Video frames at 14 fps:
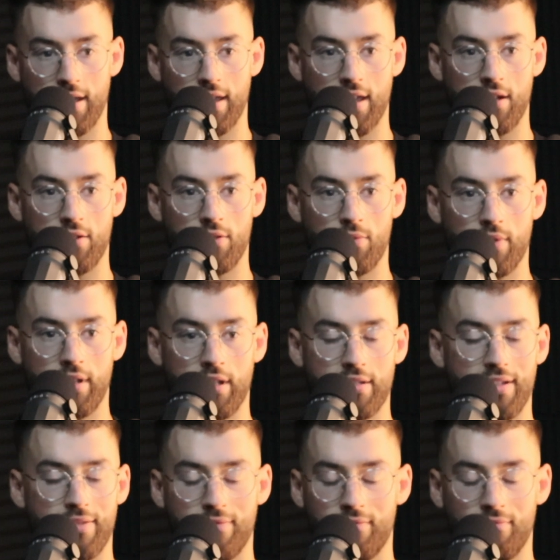getting in the way,
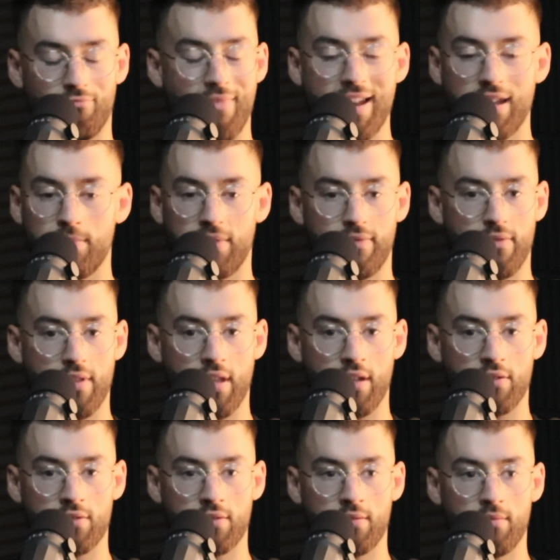random different
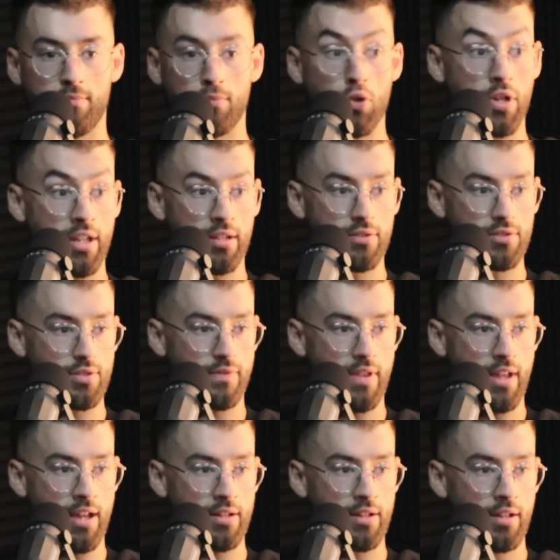things, money and stuff
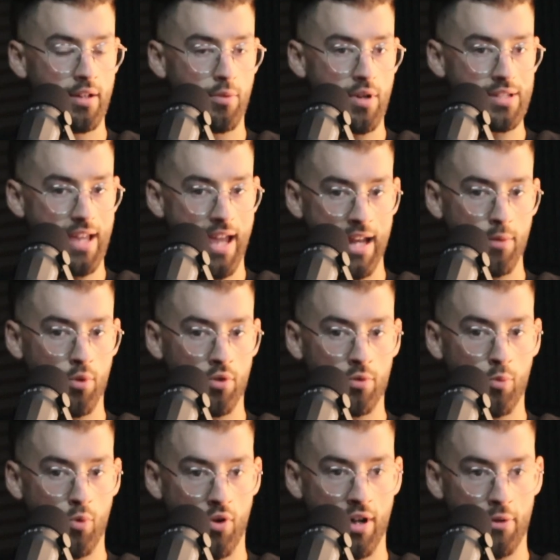like that. Whereas anyone can
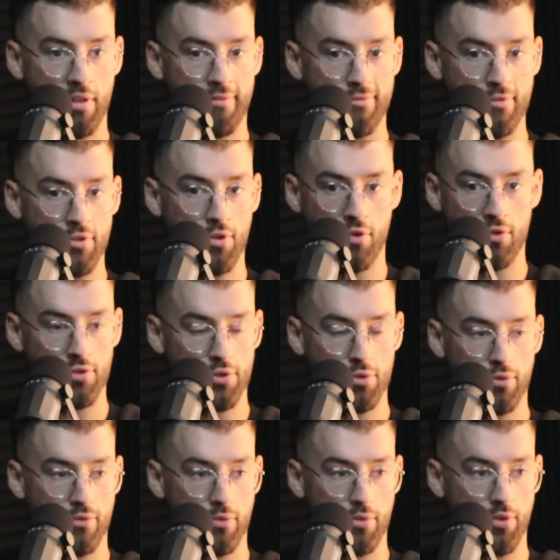walk out their front door and just
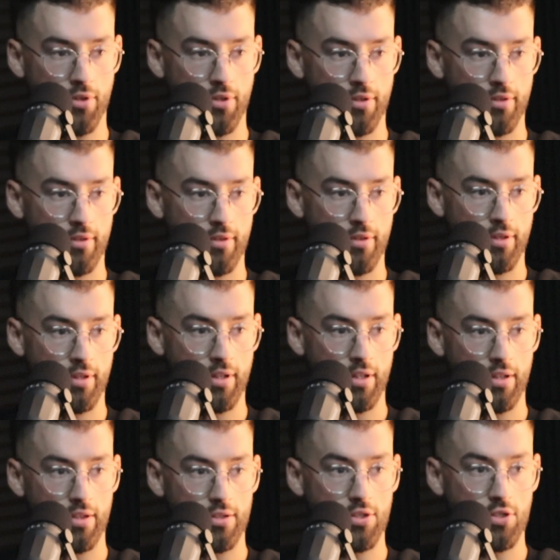go for a walk
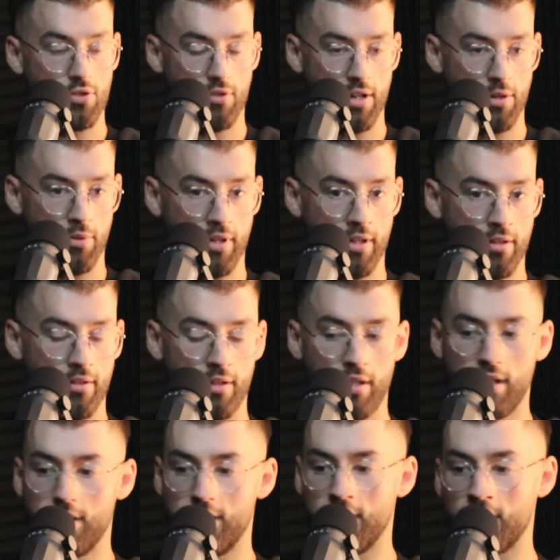straight away.
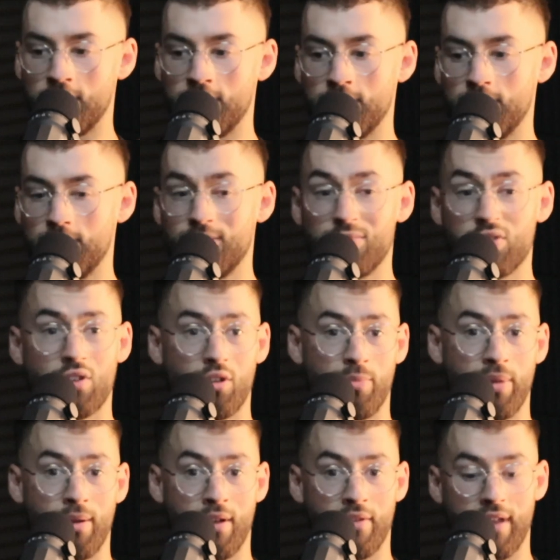Majority of
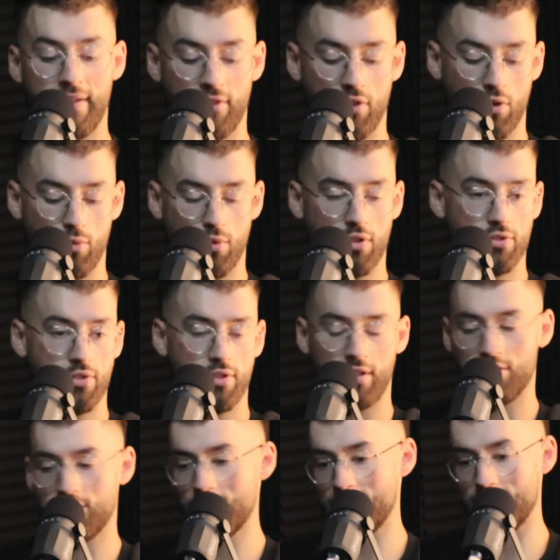people out there have got a watch. They can
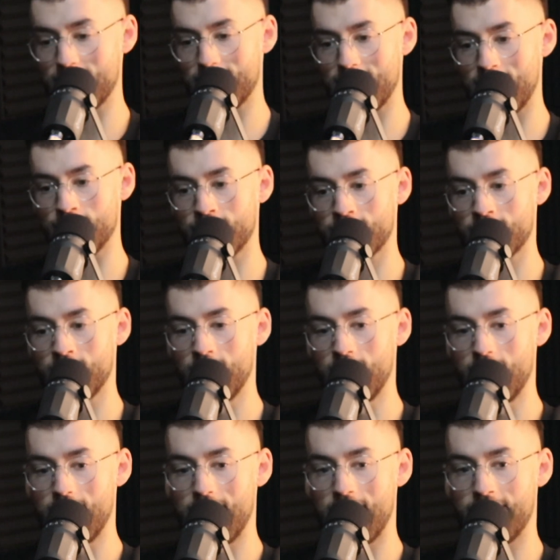track their steps,
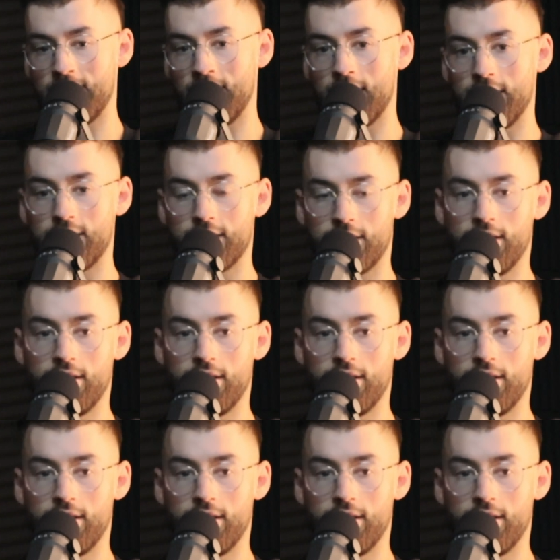and I feel like